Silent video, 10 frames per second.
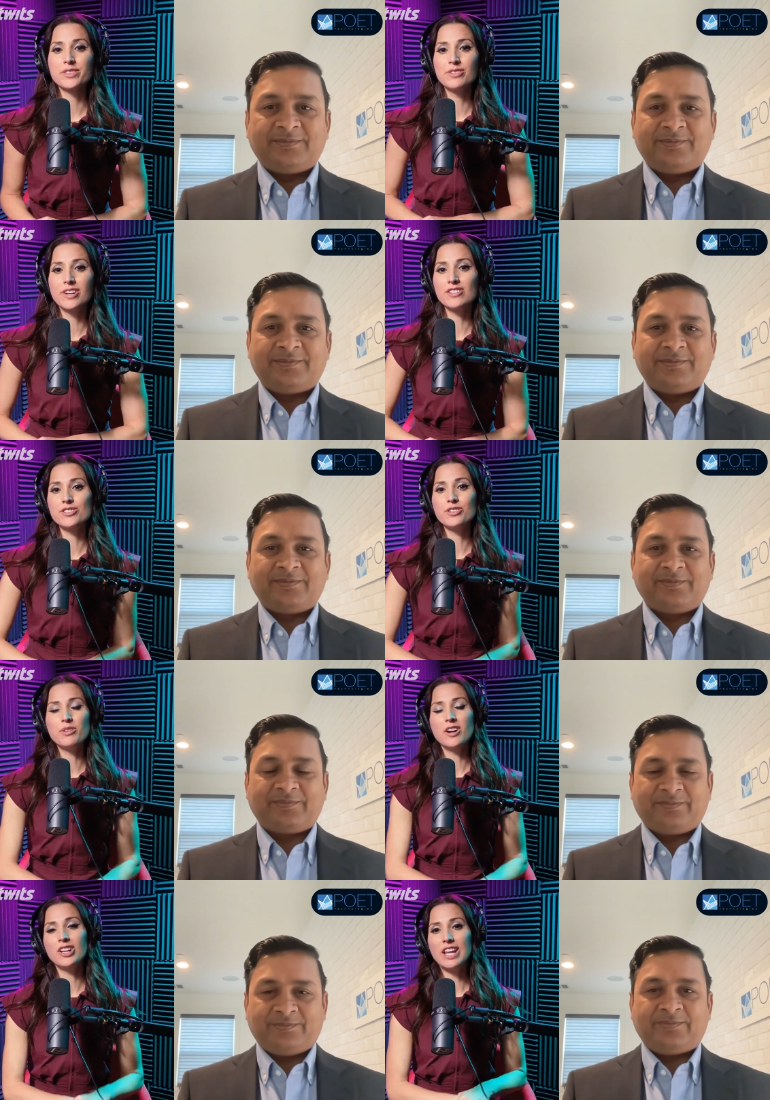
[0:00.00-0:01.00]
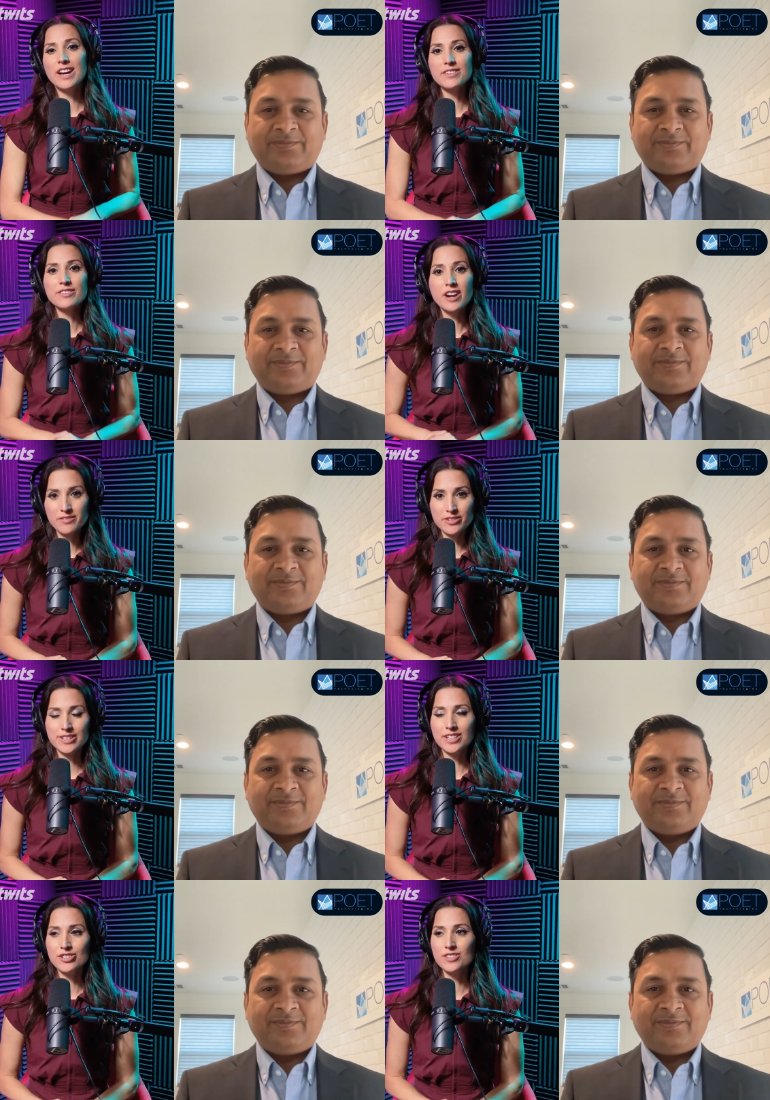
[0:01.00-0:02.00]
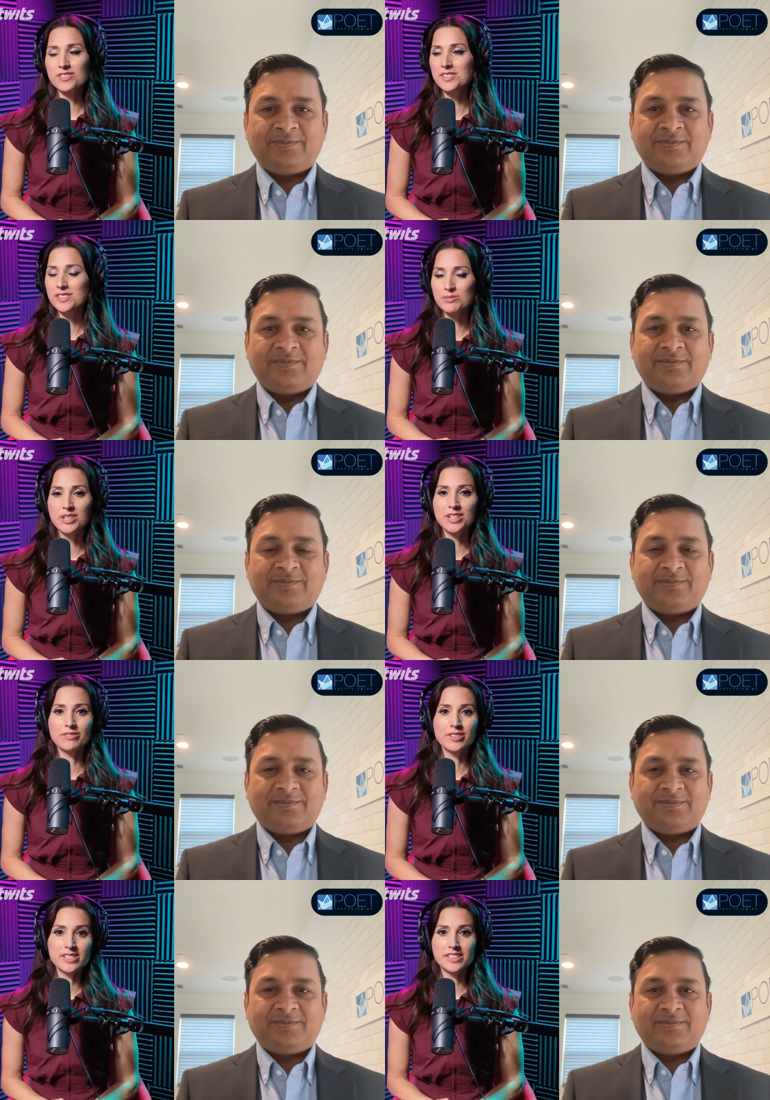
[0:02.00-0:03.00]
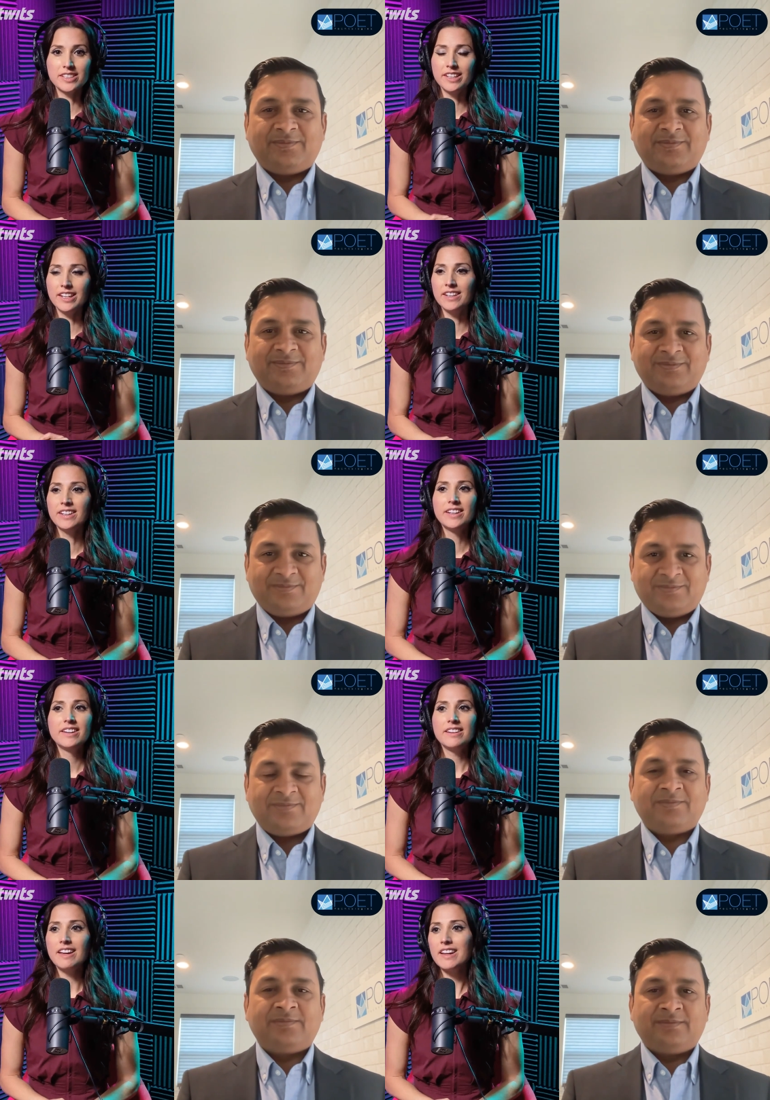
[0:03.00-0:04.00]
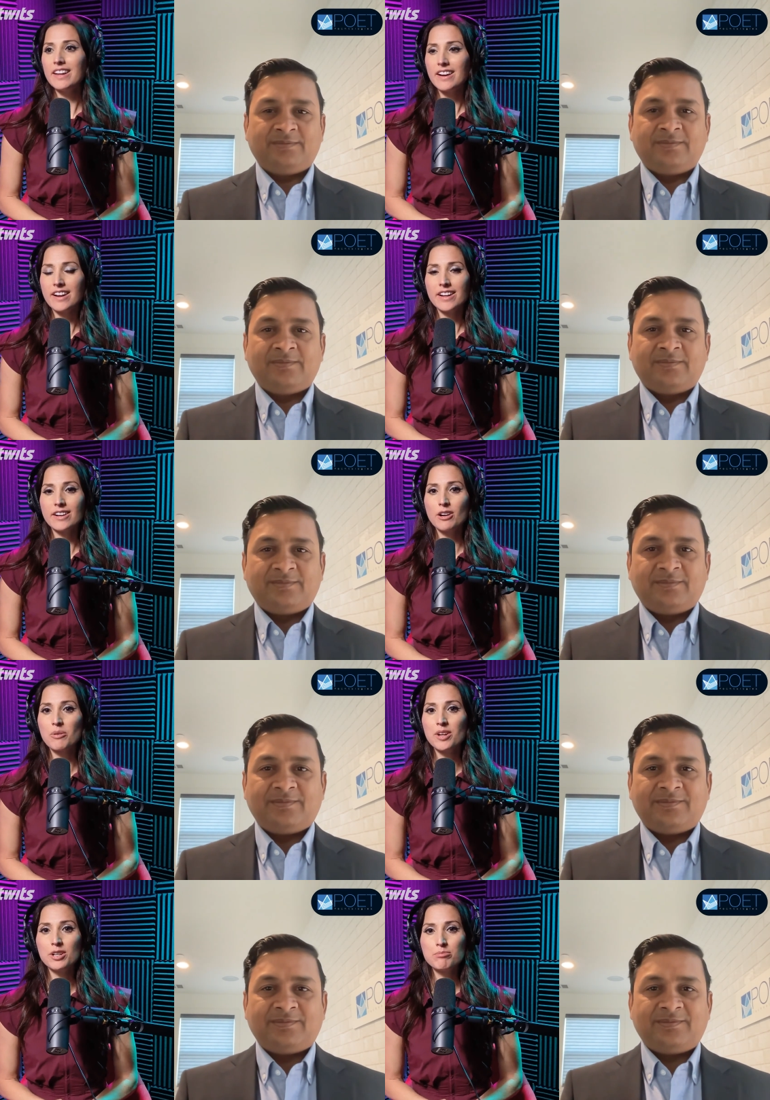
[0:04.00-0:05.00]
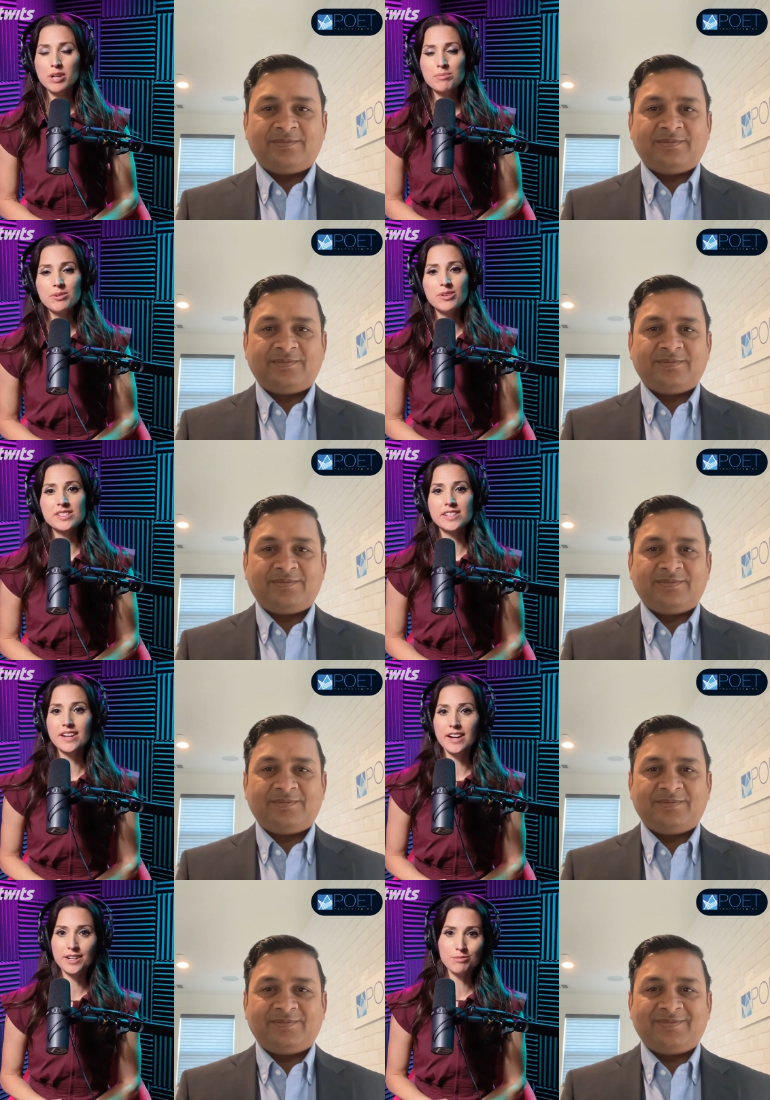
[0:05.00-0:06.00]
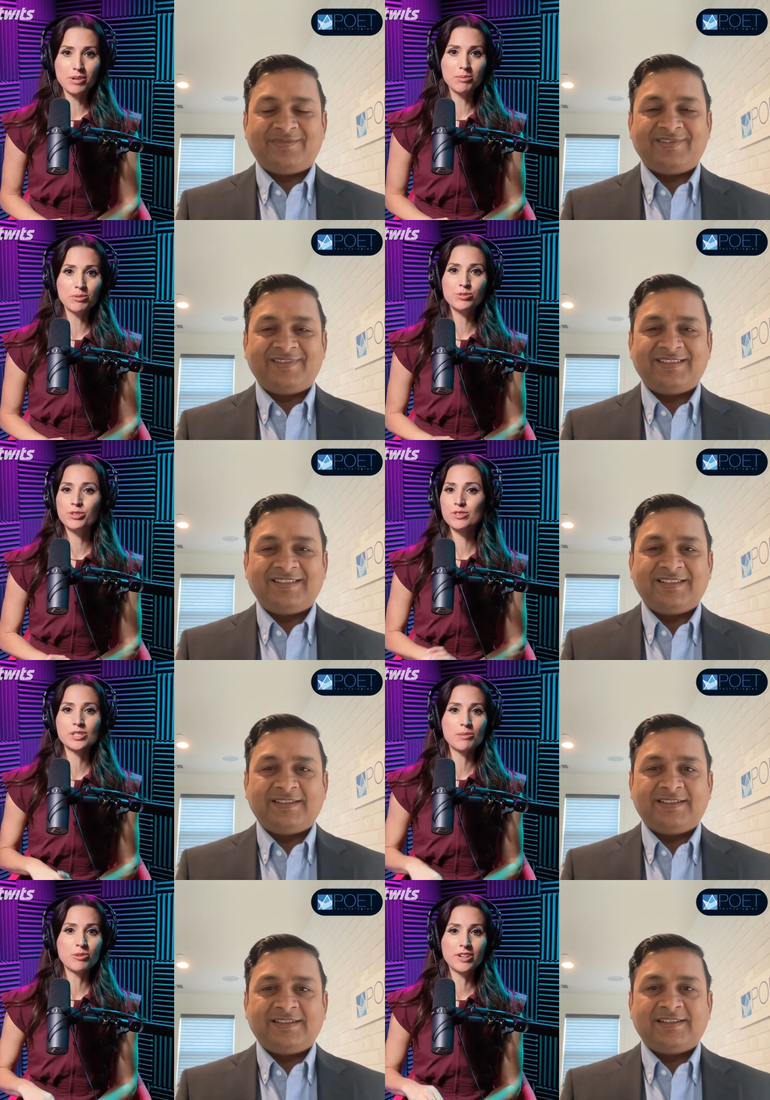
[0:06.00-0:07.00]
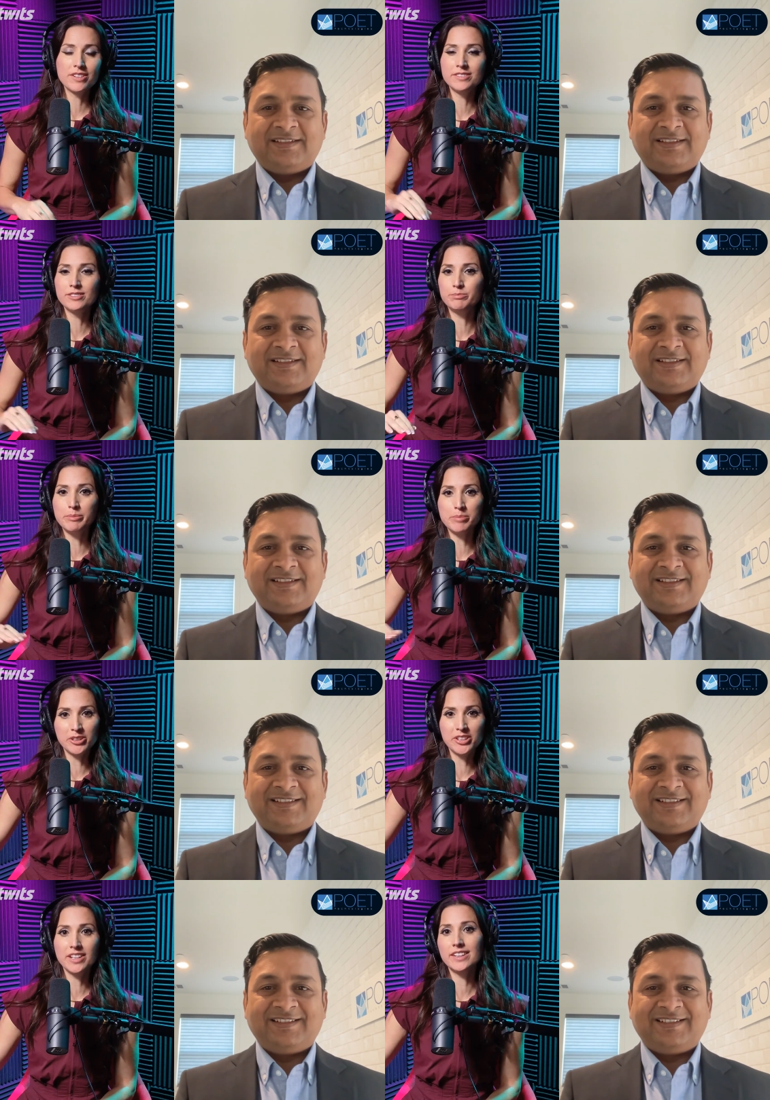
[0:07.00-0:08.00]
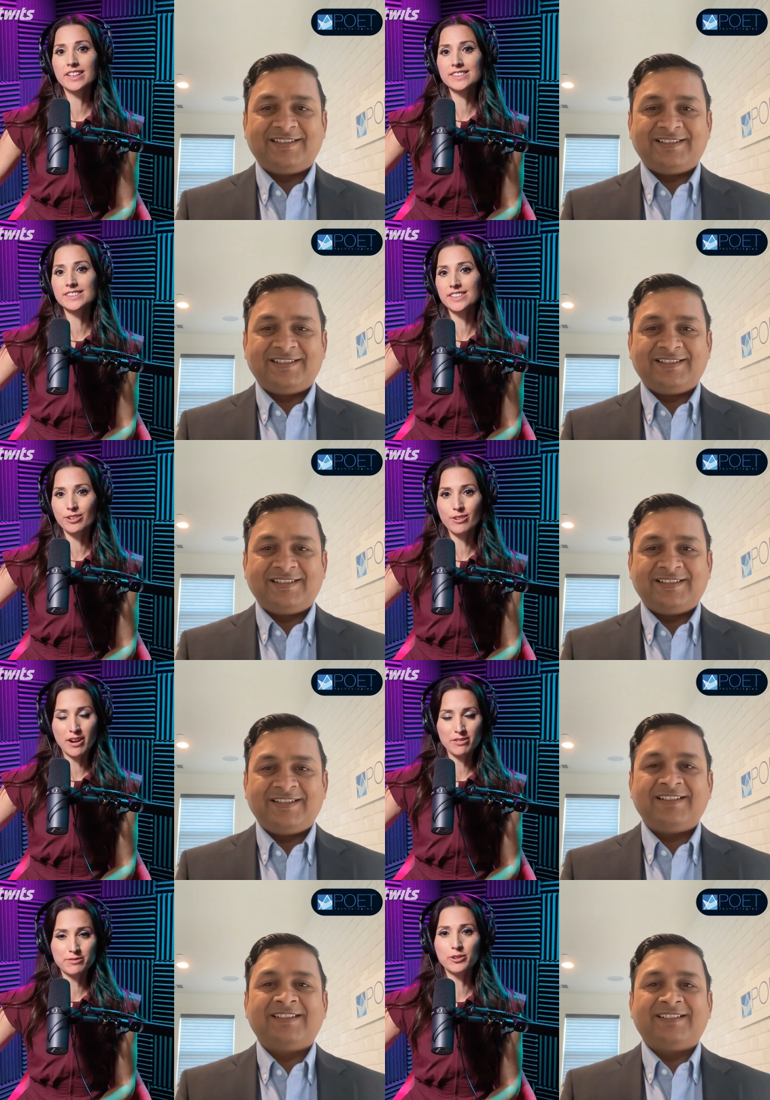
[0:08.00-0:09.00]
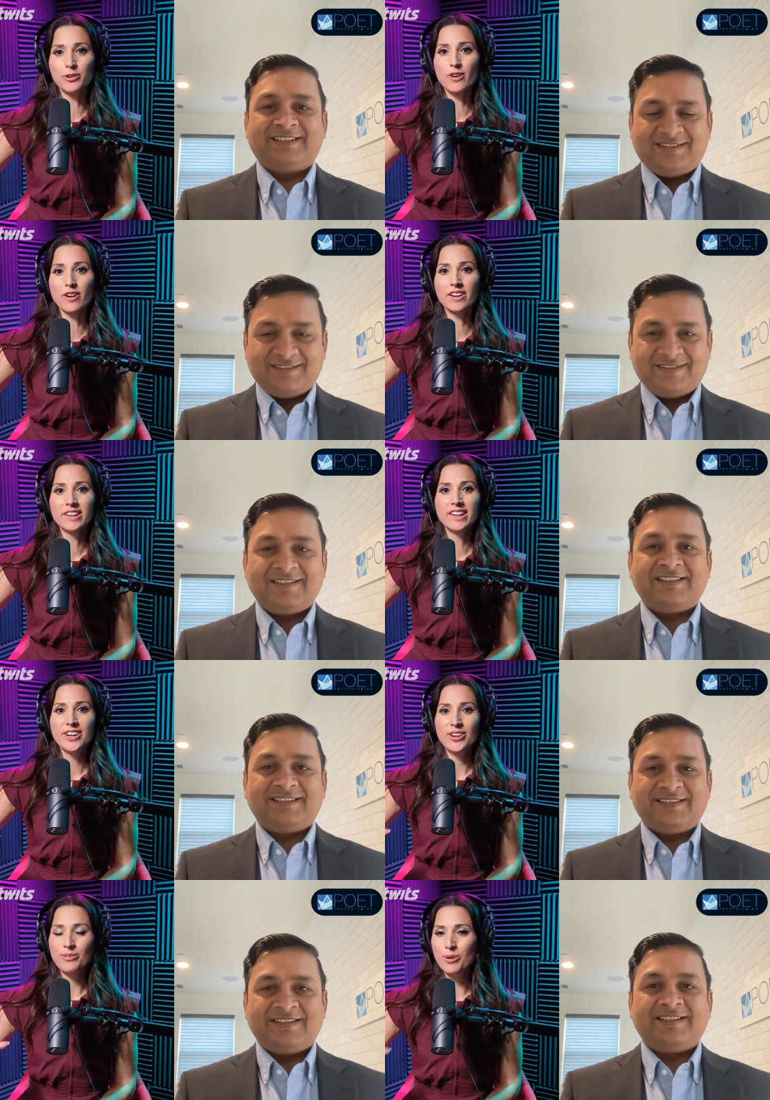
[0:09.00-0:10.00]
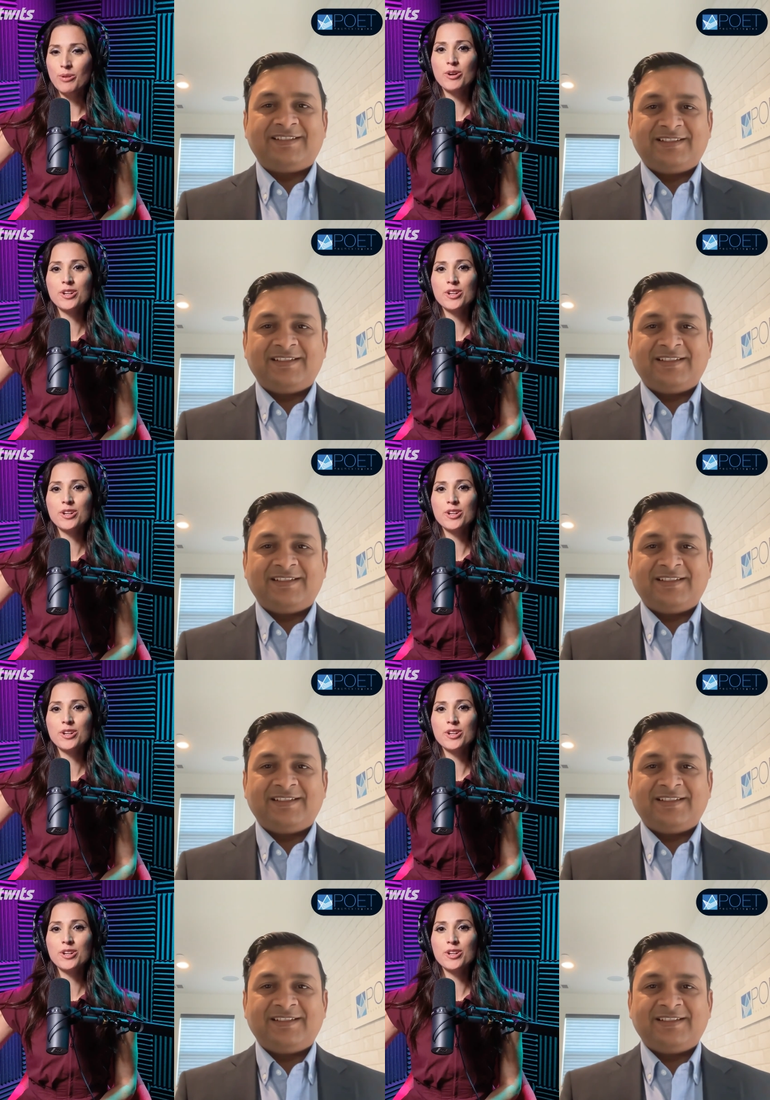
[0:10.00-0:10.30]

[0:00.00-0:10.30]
Speaker 1: you, Raju. A lot of conversations this week and recently AI, are we in a bubble? Is it not in a bubble? You're someone been building this in the ground floor. What, what do